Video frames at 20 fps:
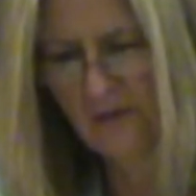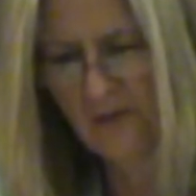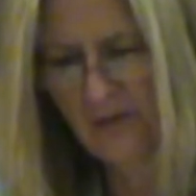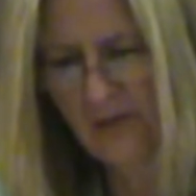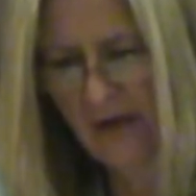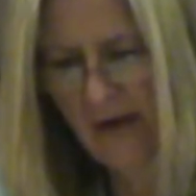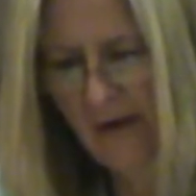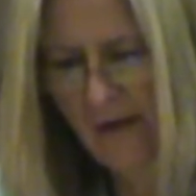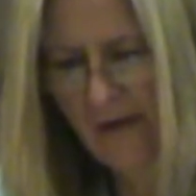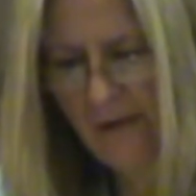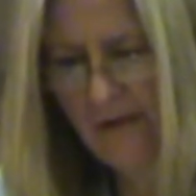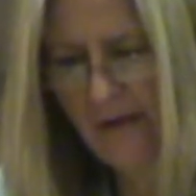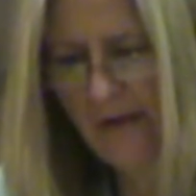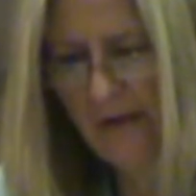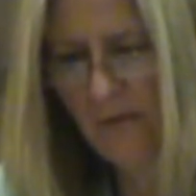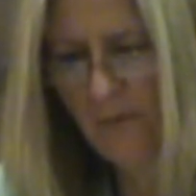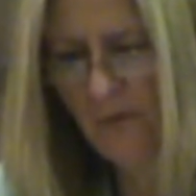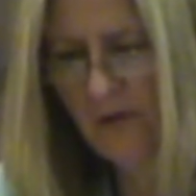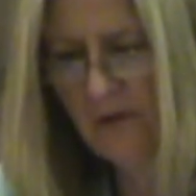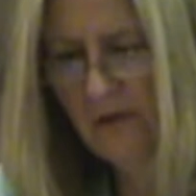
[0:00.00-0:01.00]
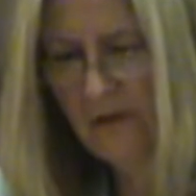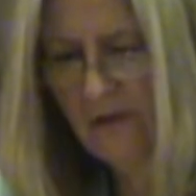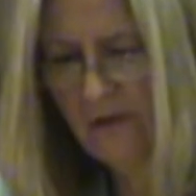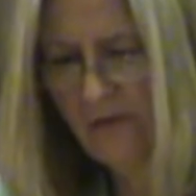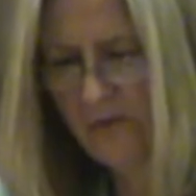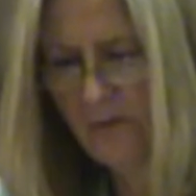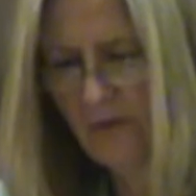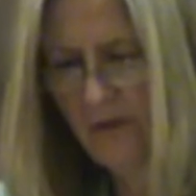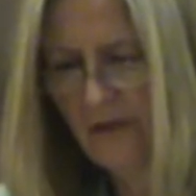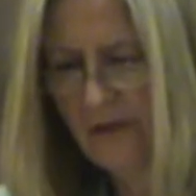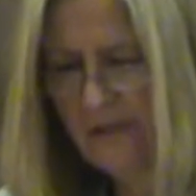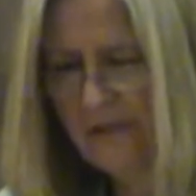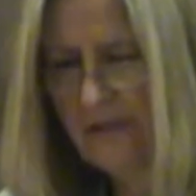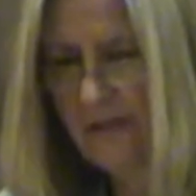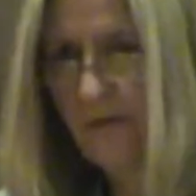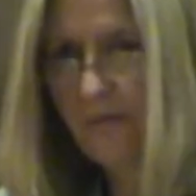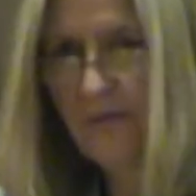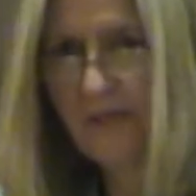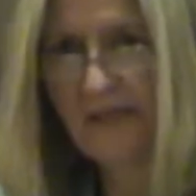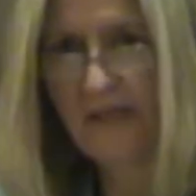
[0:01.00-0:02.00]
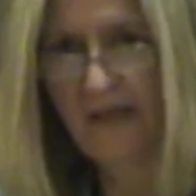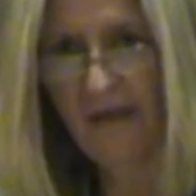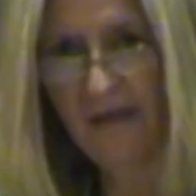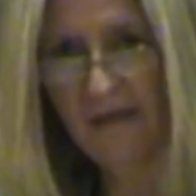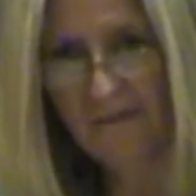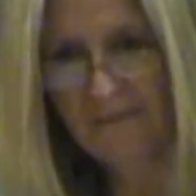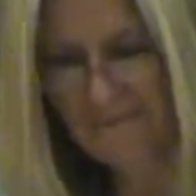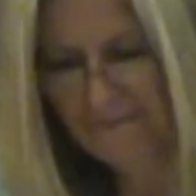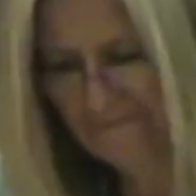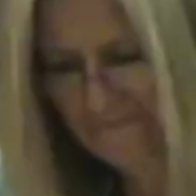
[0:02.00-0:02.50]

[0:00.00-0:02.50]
Shall and Will in Troilus and Cressida.